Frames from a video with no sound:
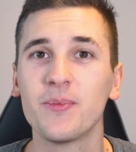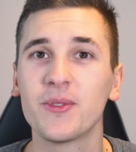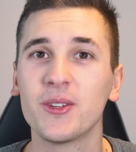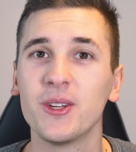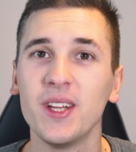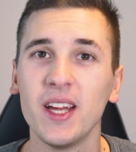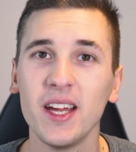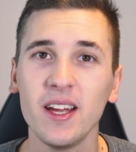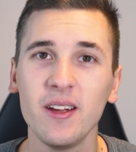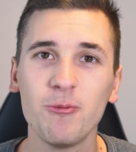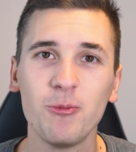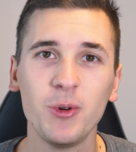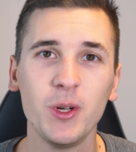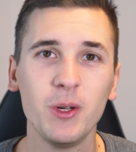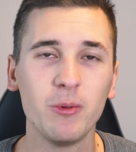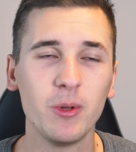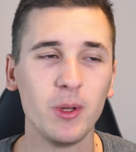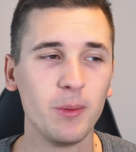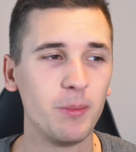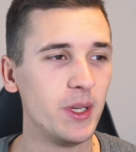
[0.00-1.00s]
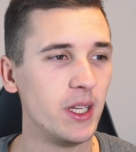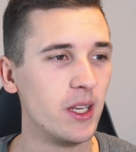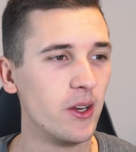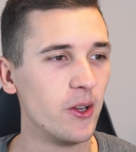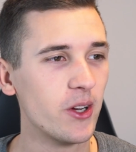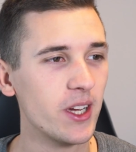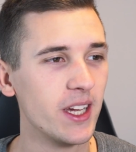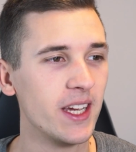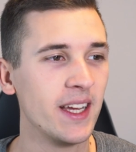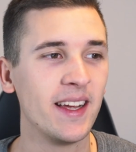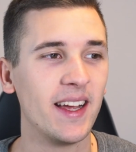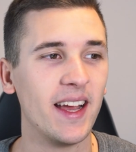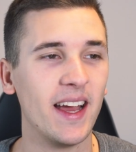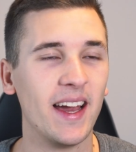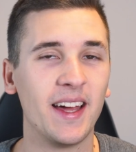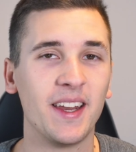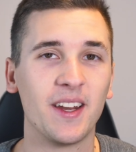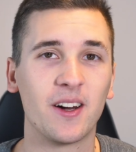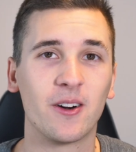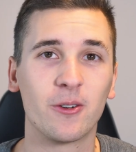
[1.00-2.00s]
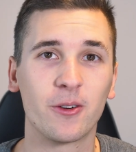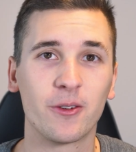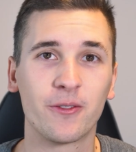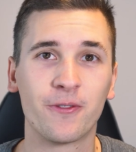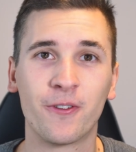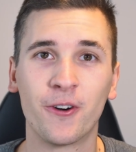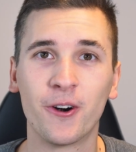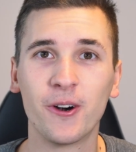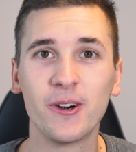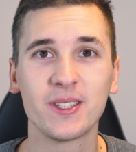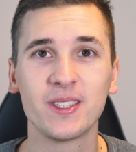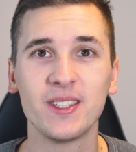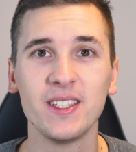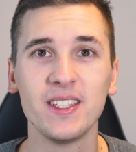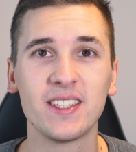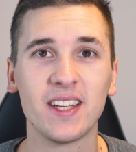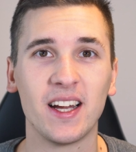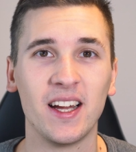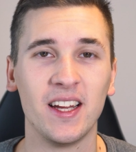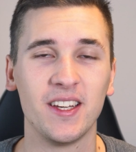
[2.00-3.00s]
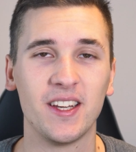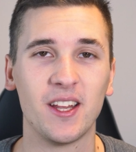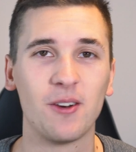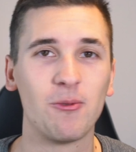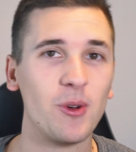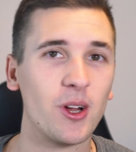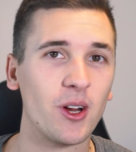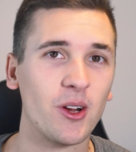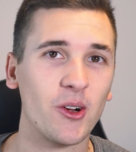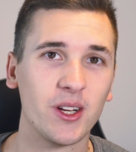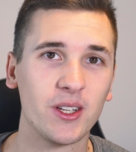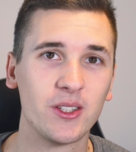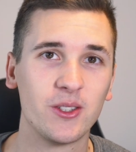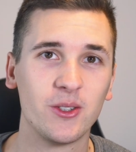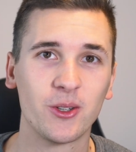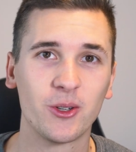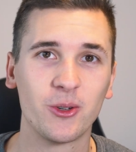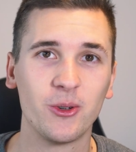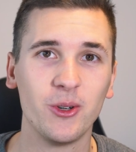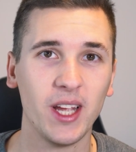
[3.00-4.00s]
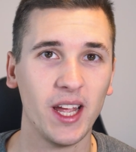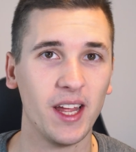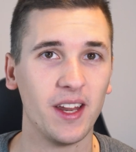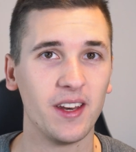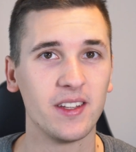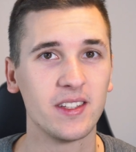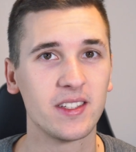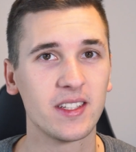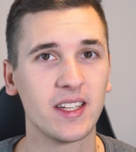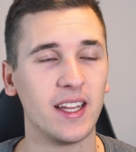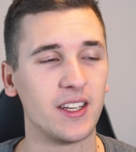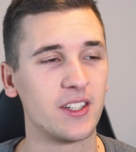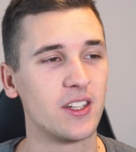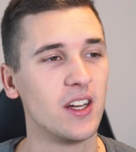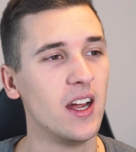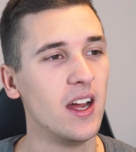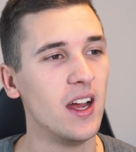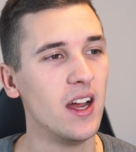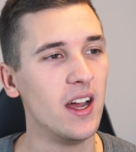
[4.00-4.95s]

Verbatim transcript: Today we will be looking at our first design that we are going to create in Sketch.